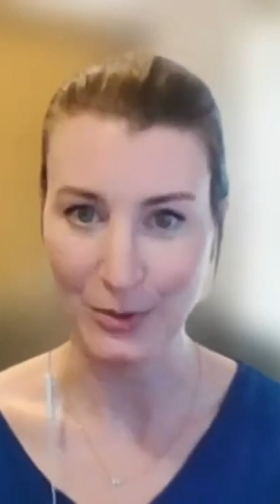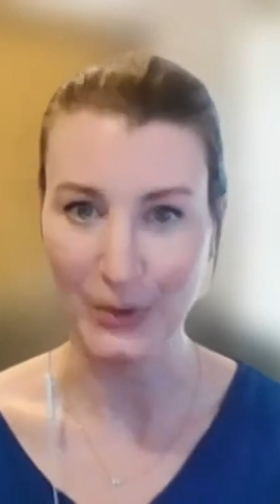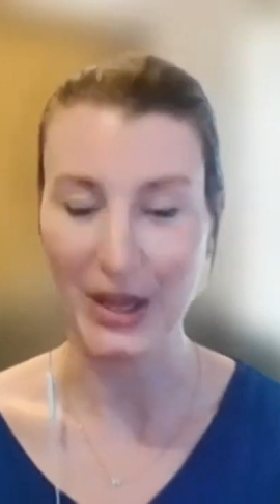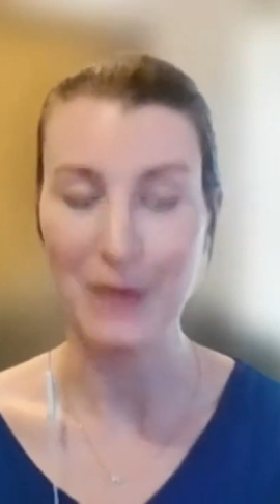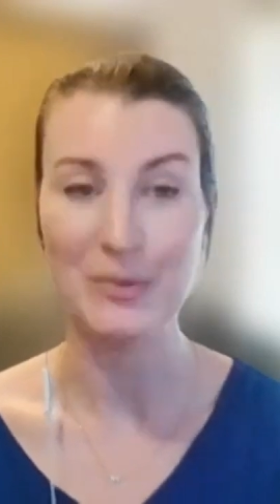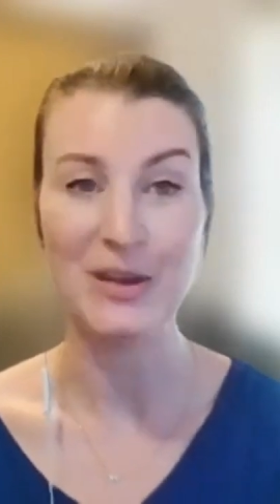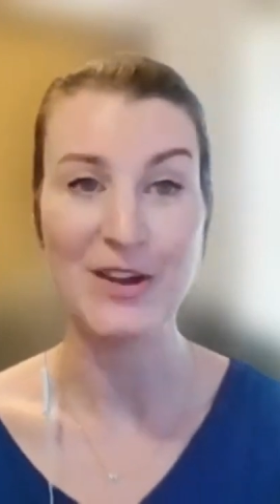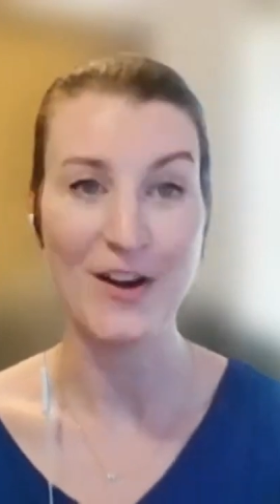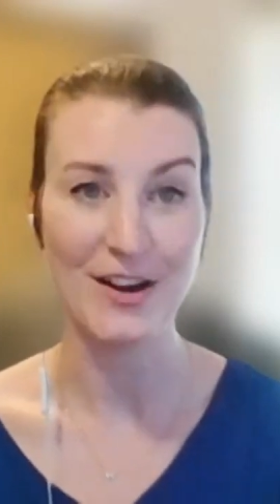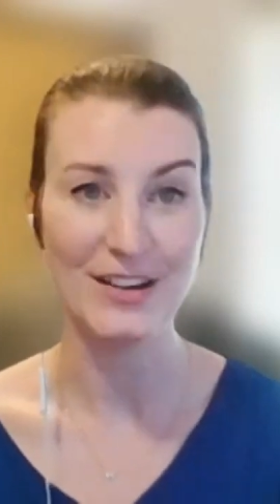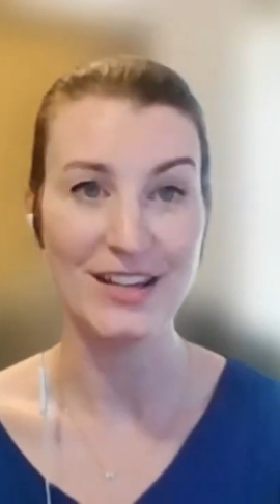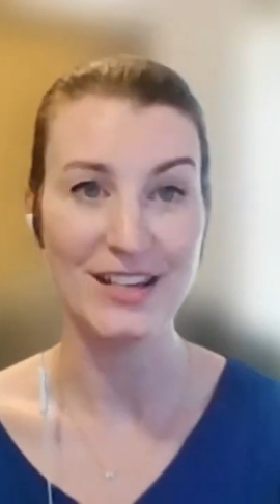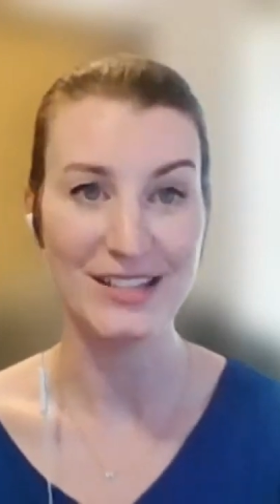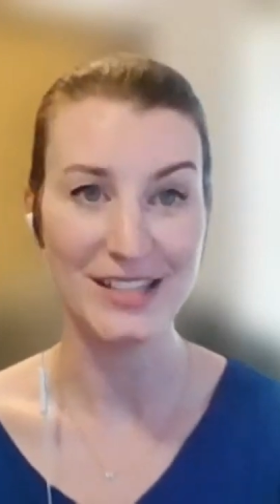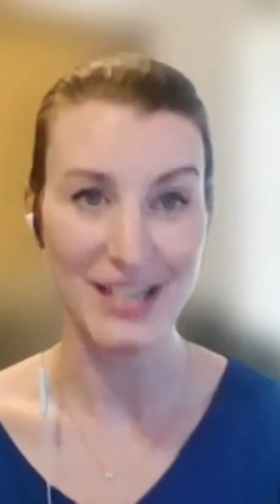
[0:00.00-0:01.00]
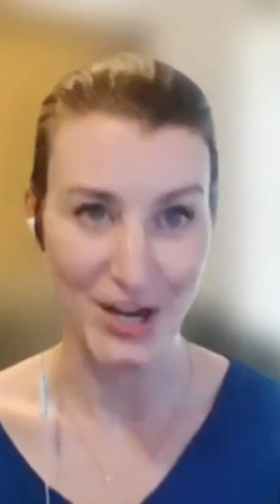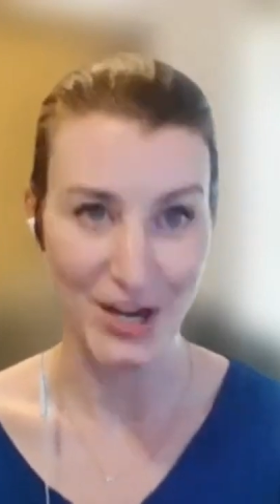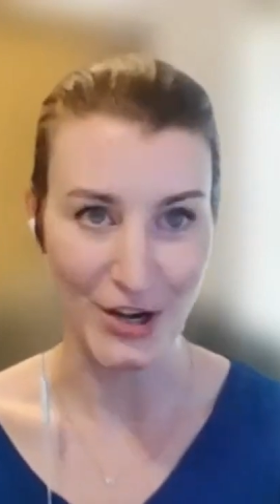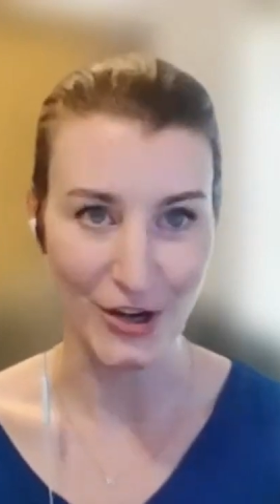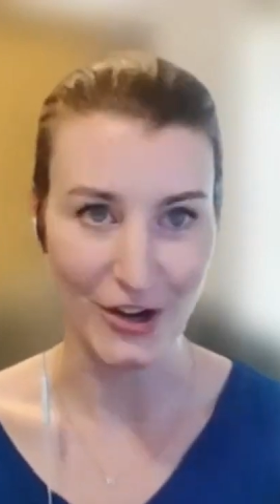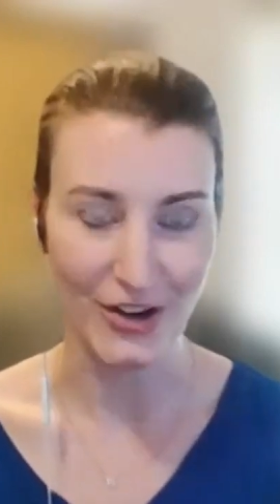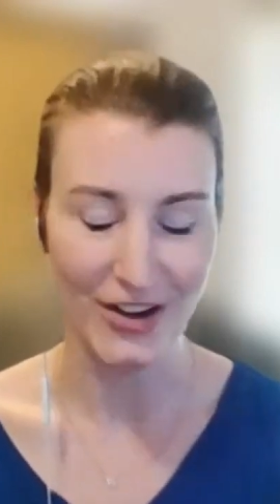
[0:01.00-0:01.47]
We will get beyond this
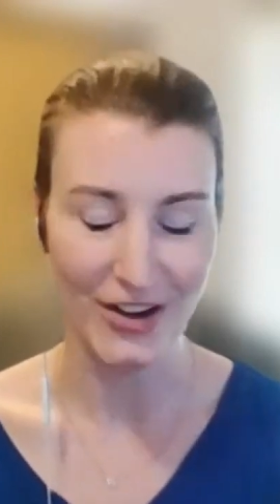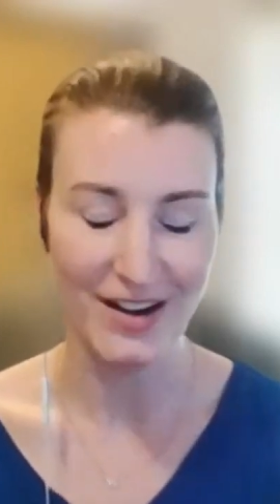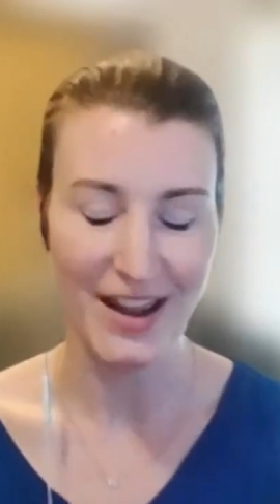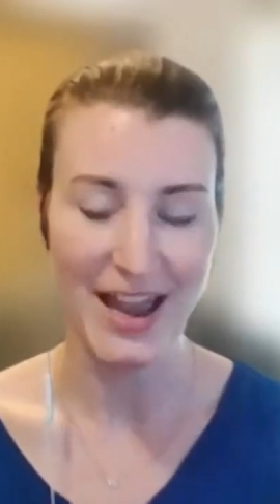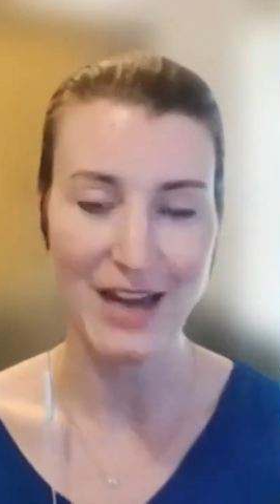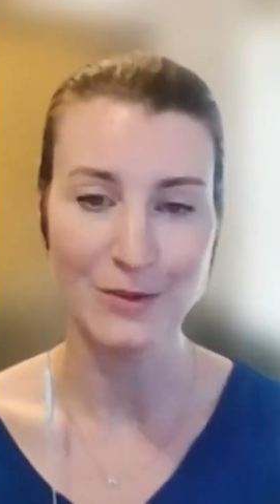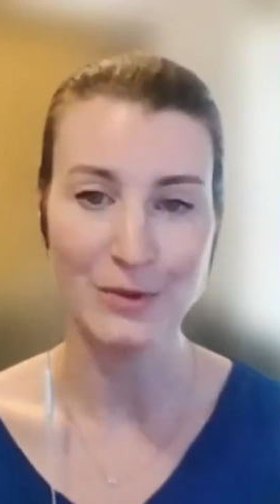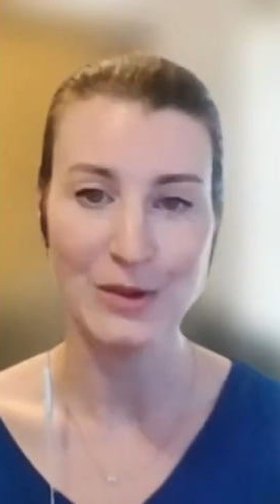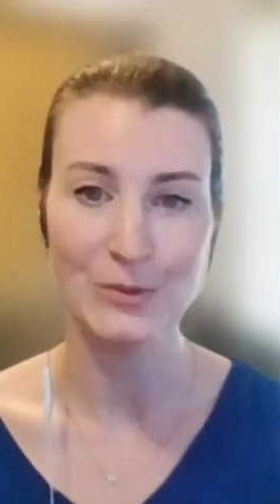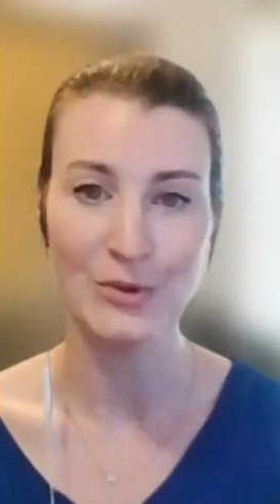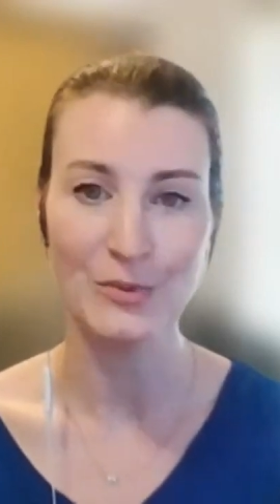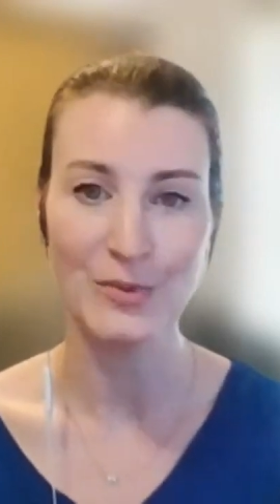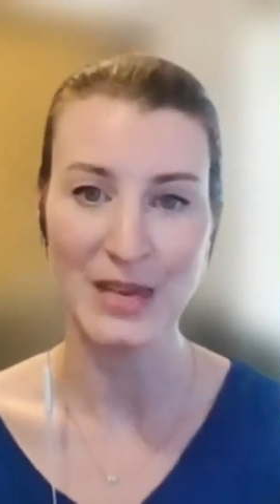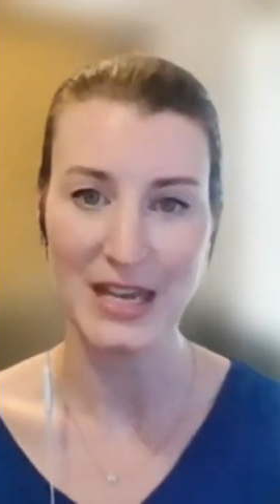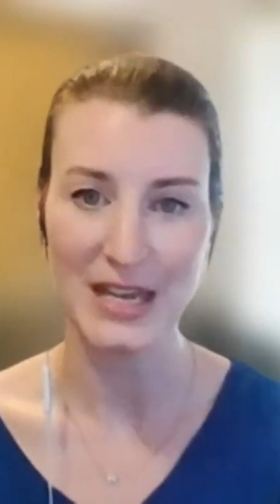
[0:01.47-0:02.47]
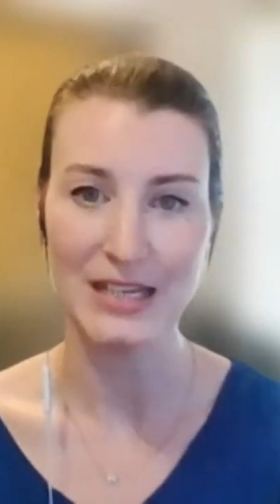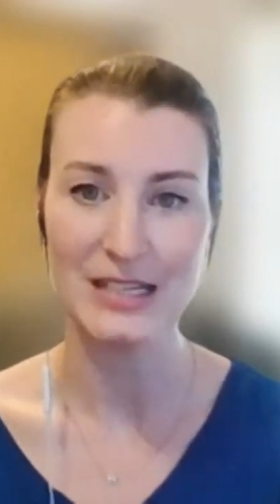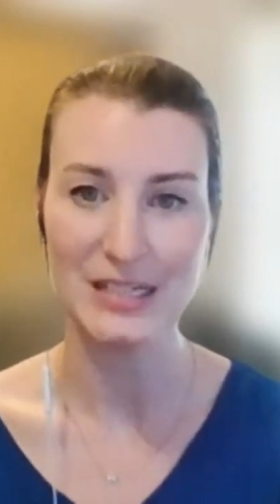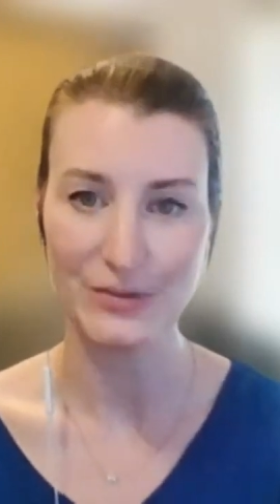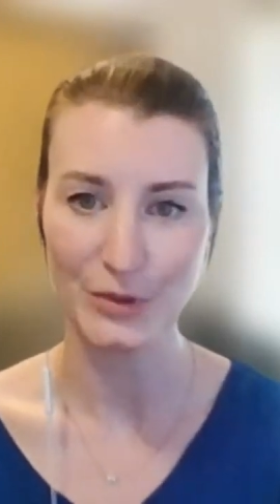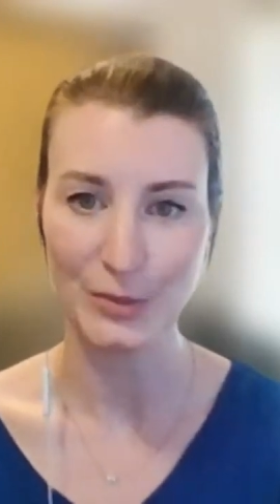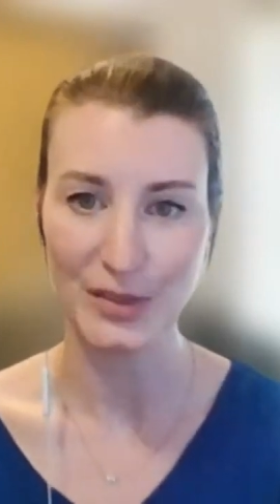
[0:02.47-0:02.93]
year, and we will be in
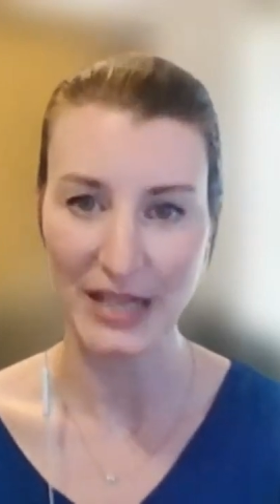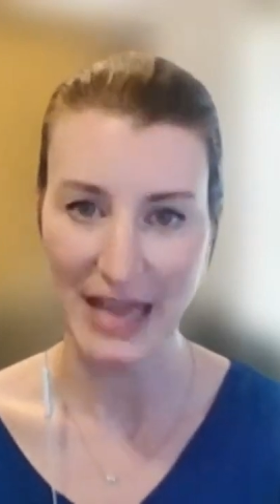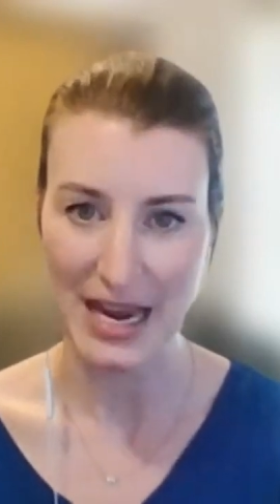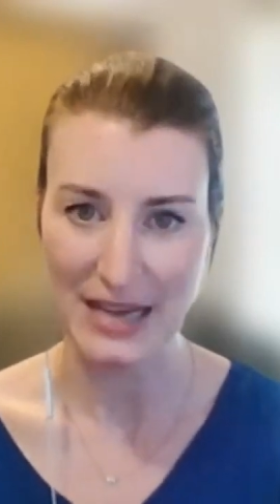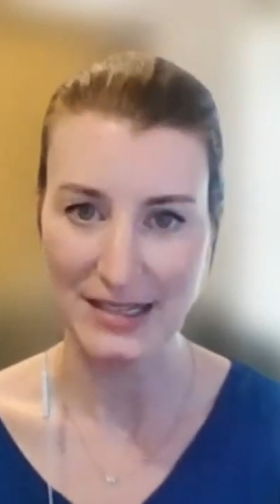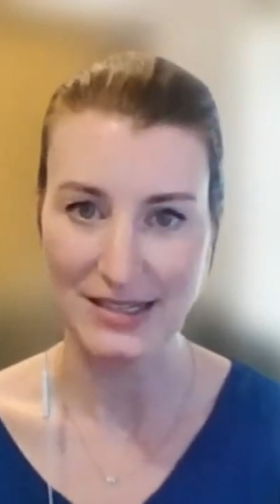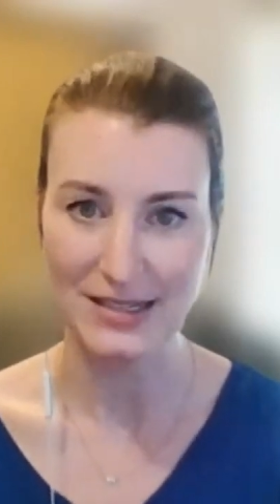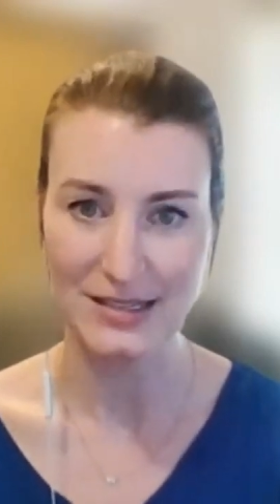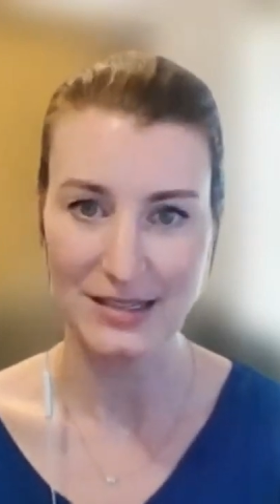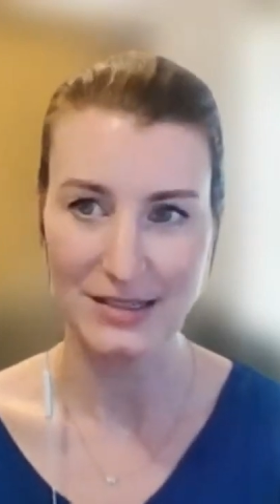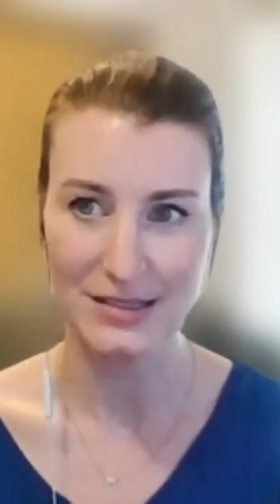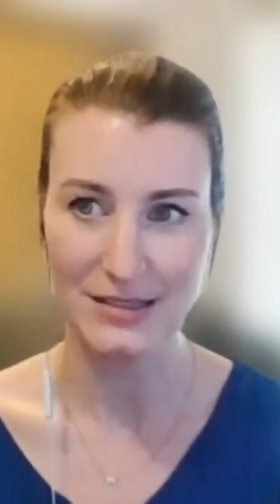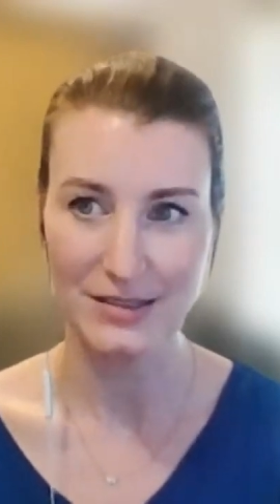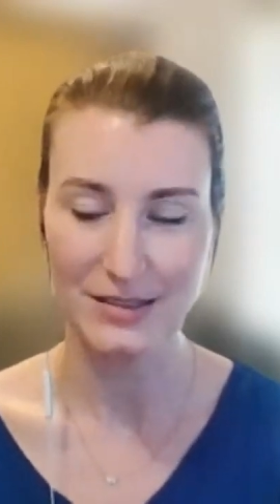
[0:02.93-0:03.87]
a different place,